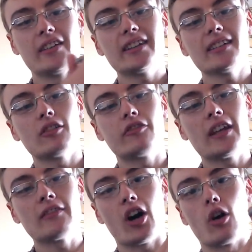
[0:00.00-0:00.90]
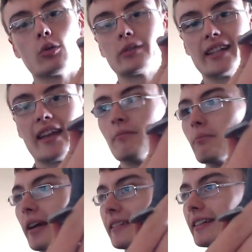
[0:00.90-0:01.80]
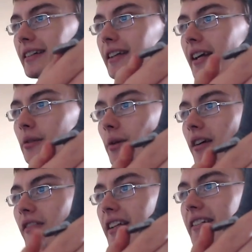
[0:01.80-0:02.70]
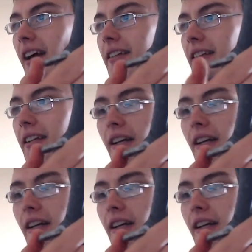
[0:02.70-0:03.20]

This little thing that holds it in, basically, anyway, at this end